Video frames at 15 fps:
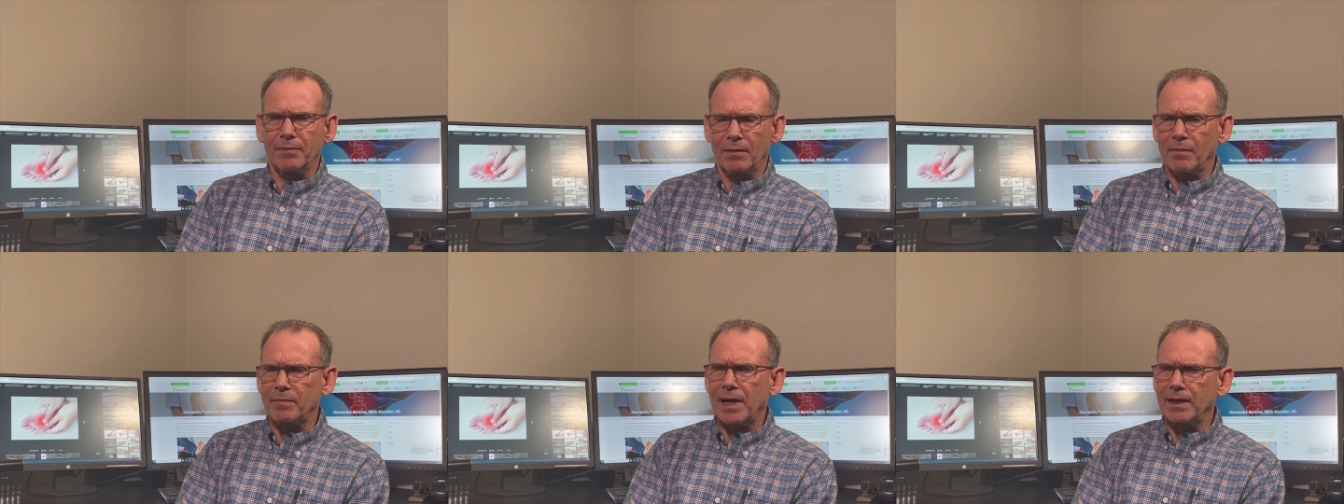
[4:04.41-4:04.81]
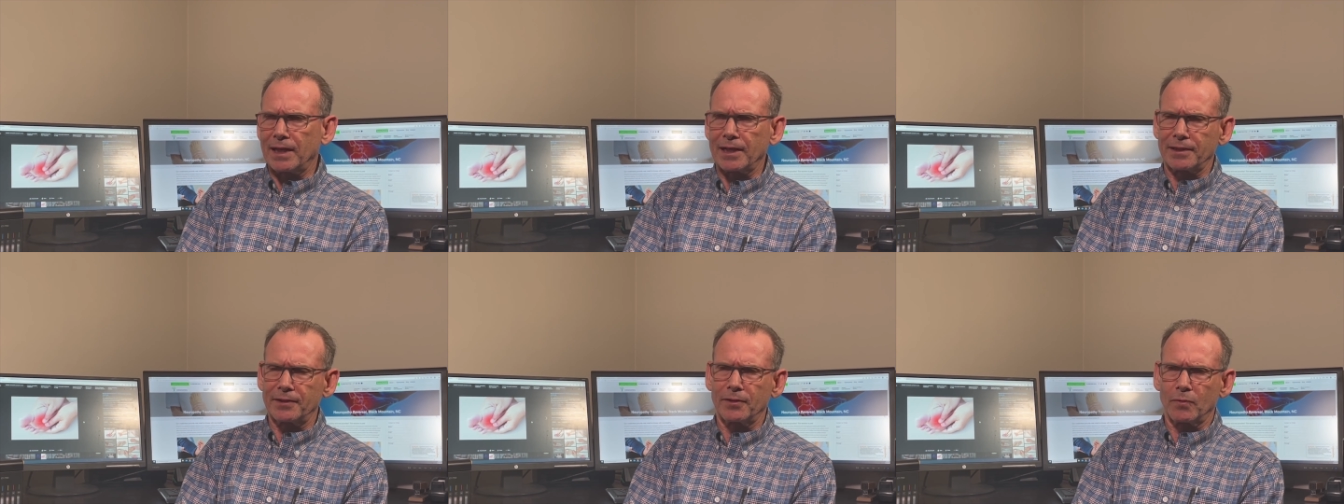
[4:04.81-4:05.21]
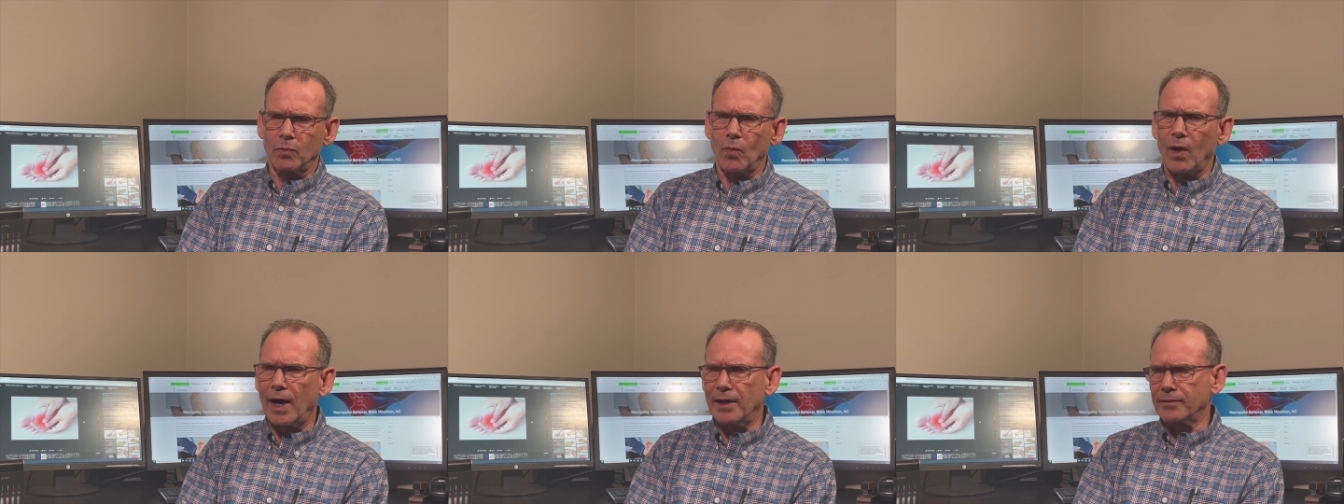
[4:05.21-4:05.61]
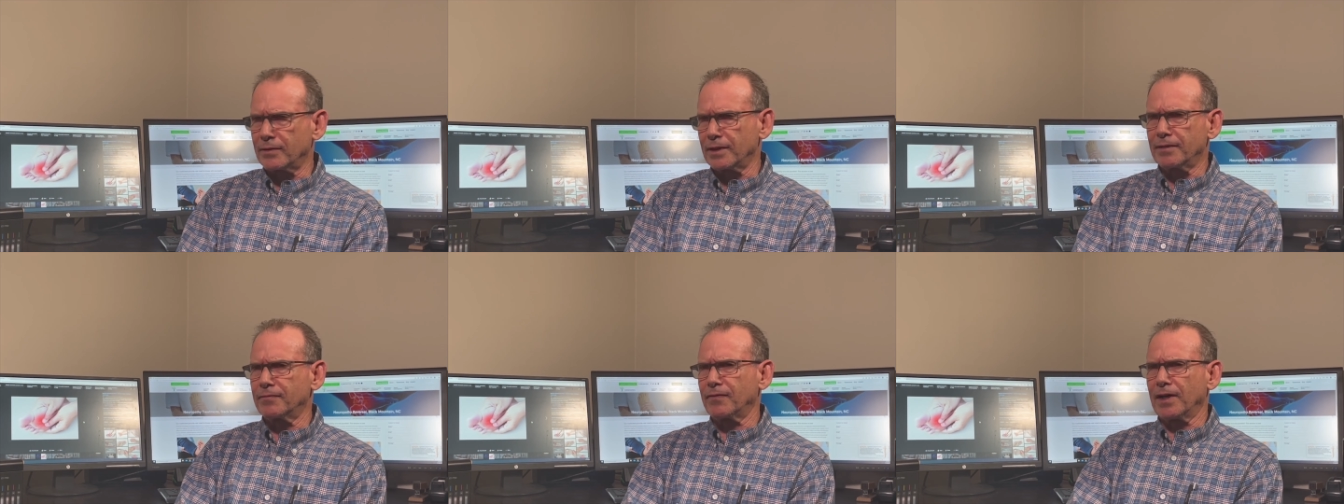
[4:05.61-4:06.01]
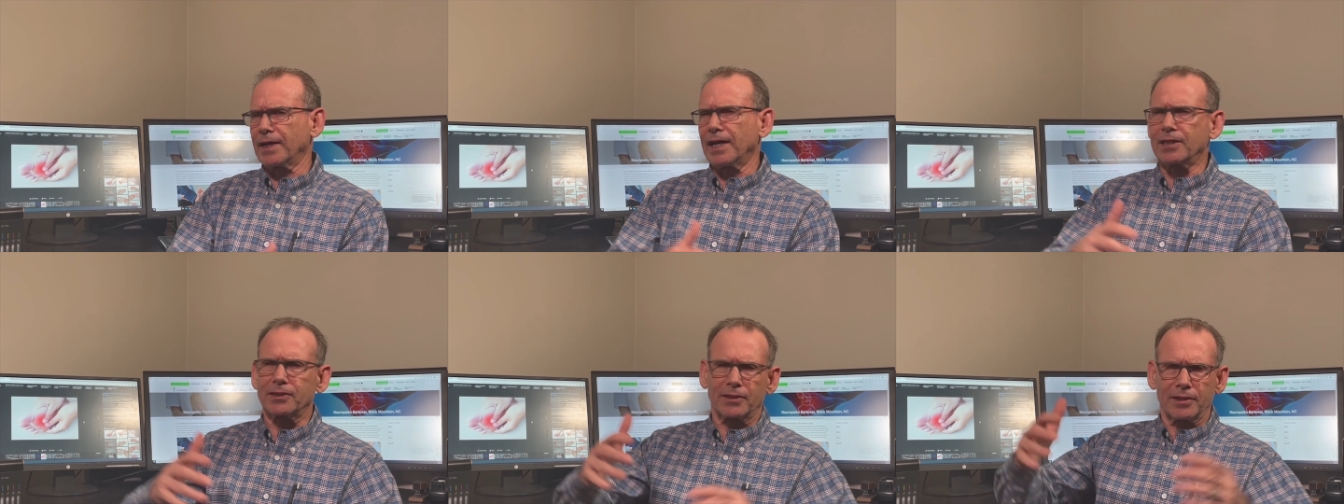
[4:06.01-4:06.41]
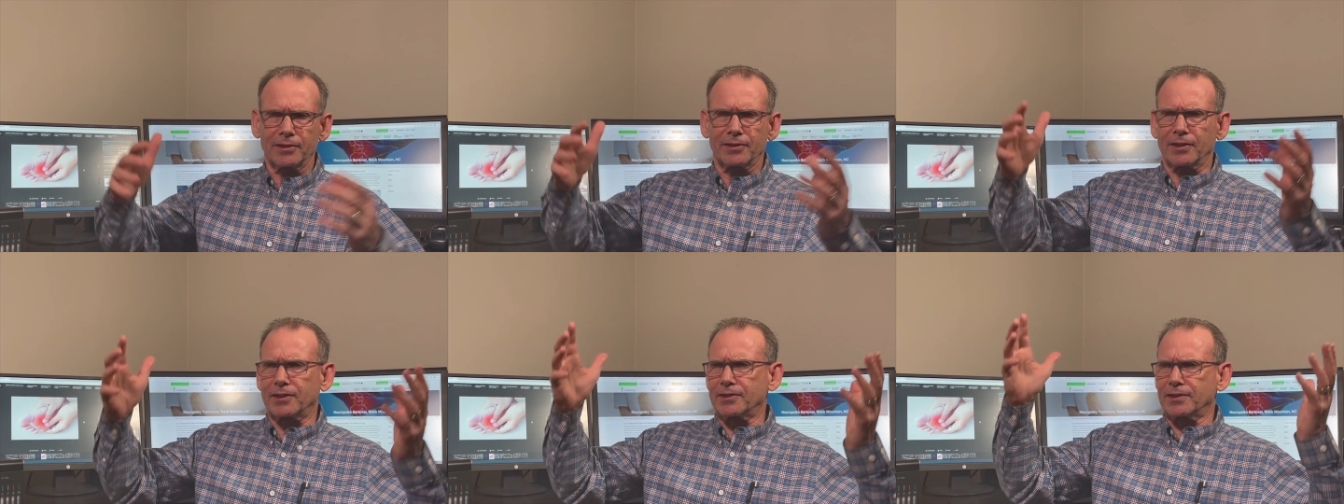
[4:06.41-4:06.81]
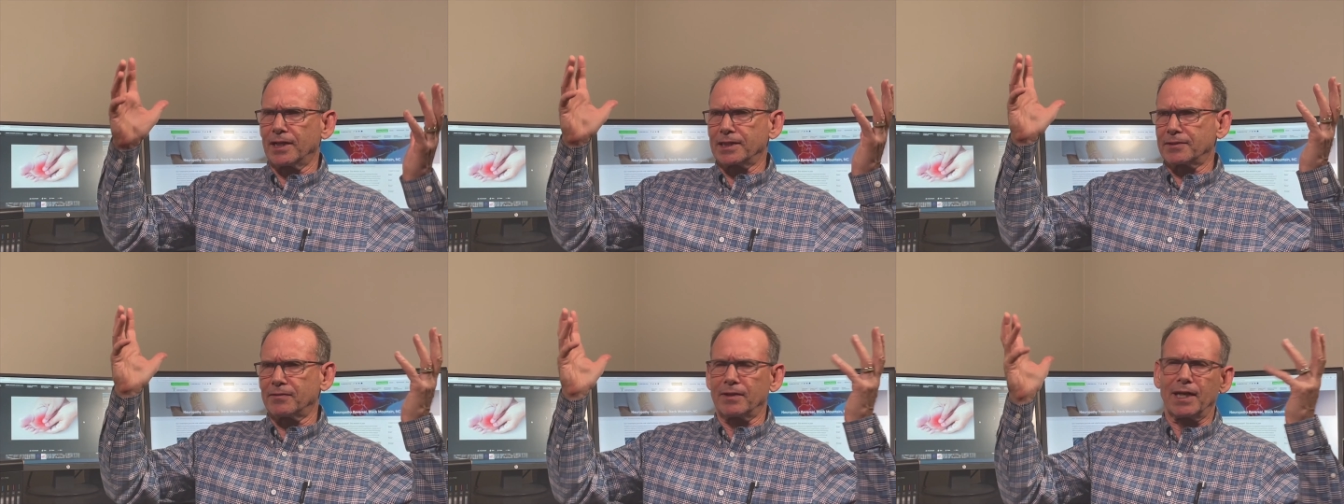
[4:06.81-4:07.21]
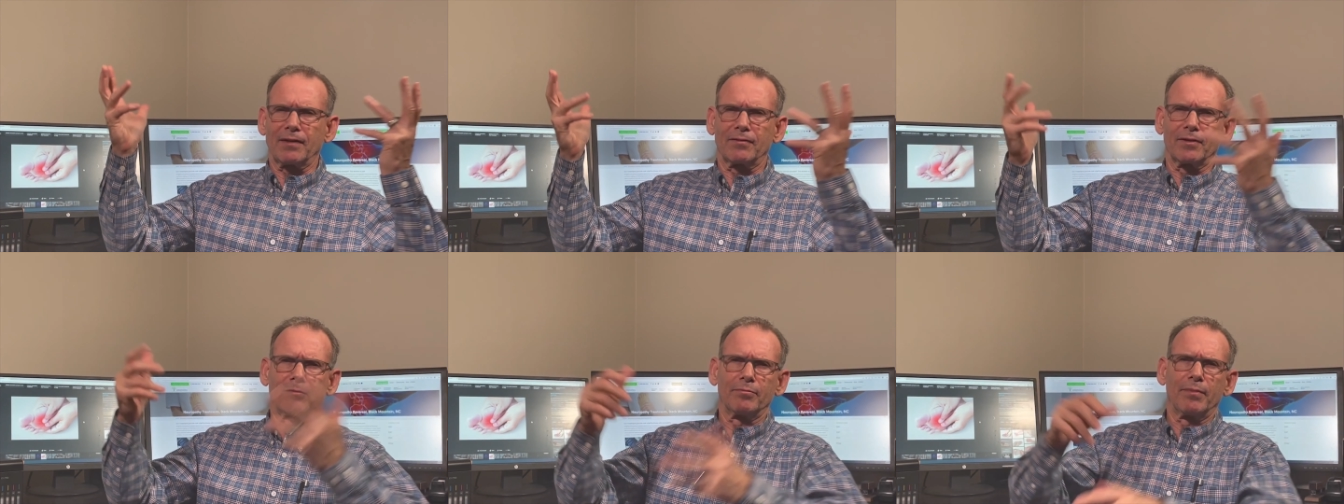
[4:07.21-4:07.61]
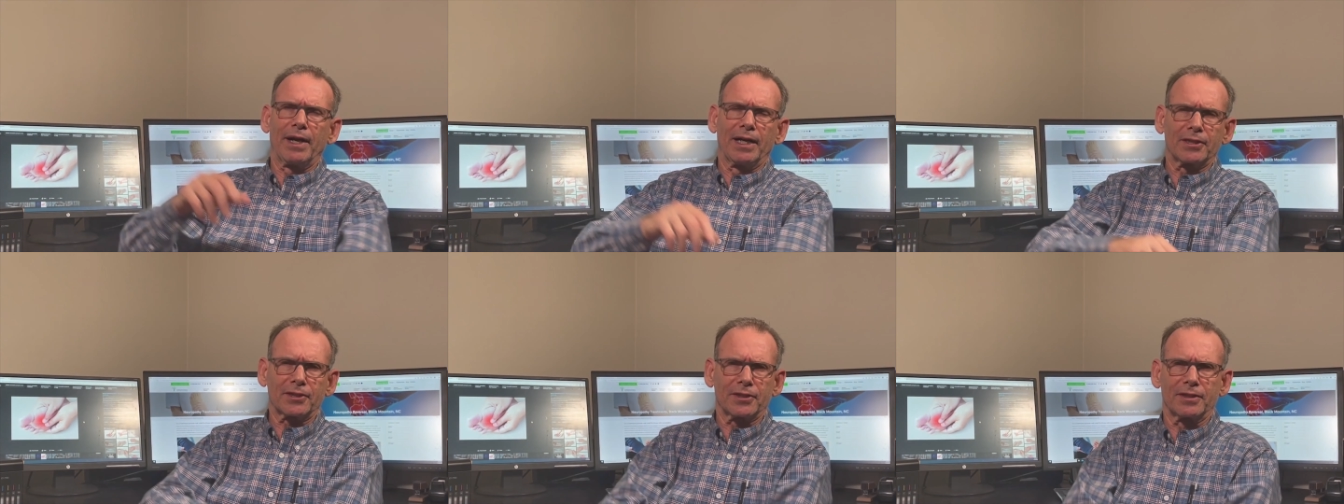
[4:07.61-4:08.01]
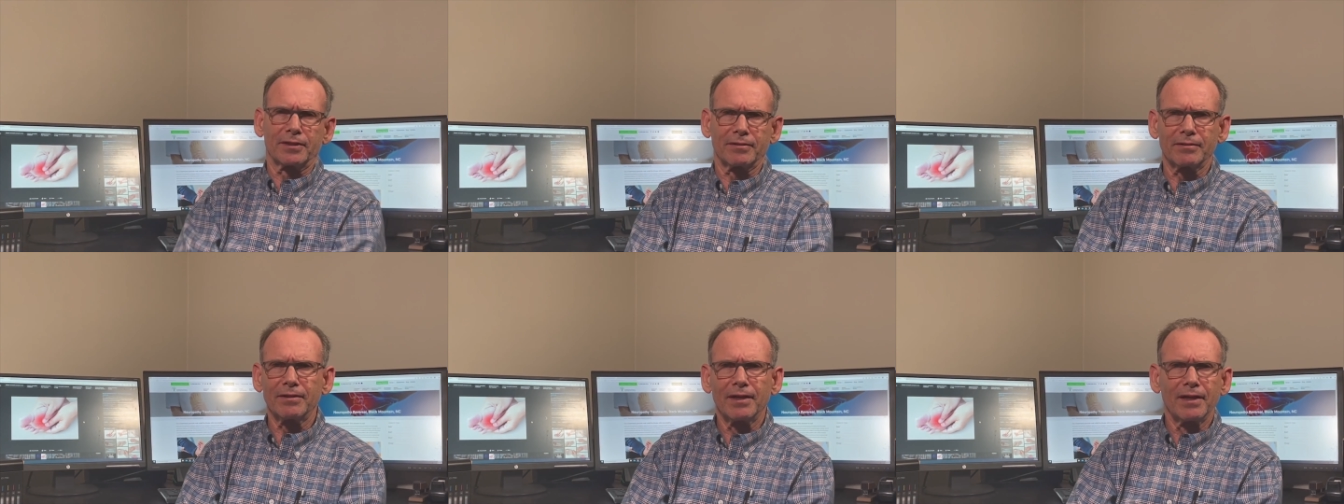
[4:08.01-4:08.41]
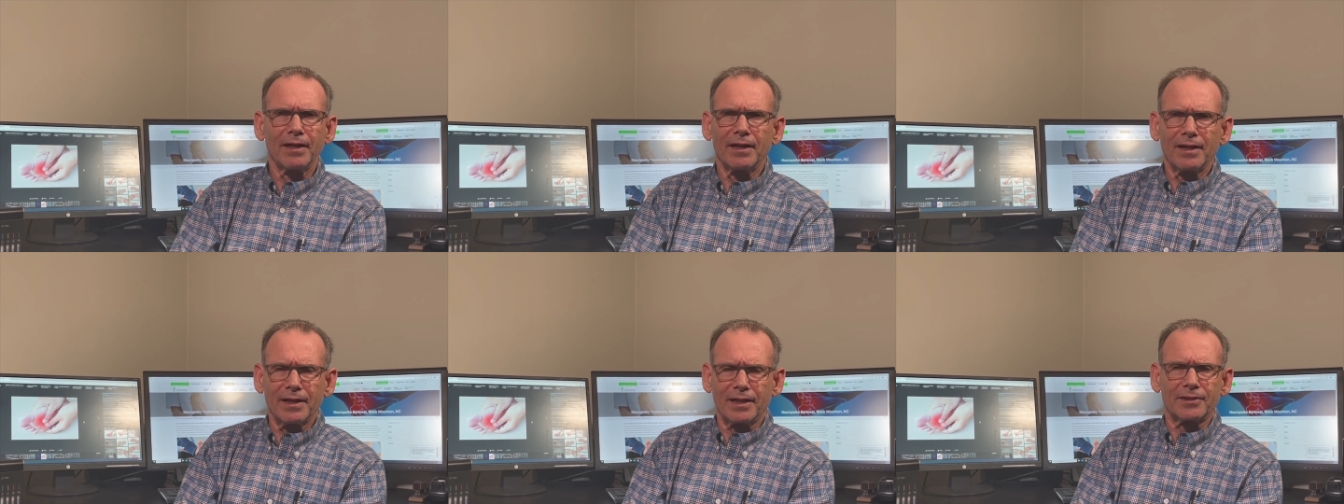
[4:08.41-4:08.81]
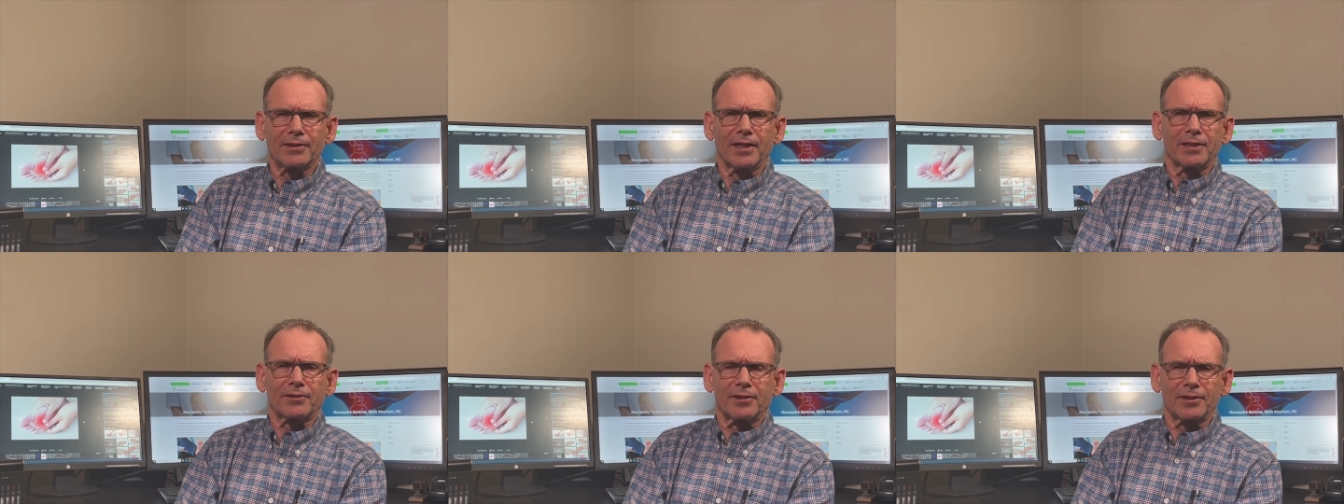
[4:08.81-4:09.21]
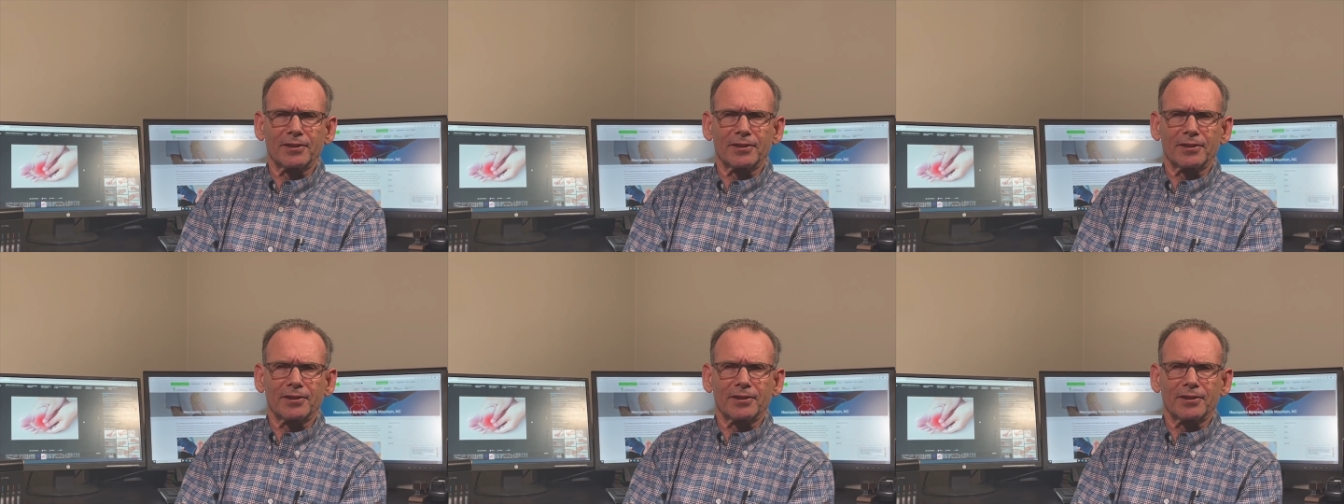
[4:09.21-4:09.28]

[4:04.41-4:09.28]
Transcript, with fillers: and I'm not like you know wildly financially successful and have a mansion and etc.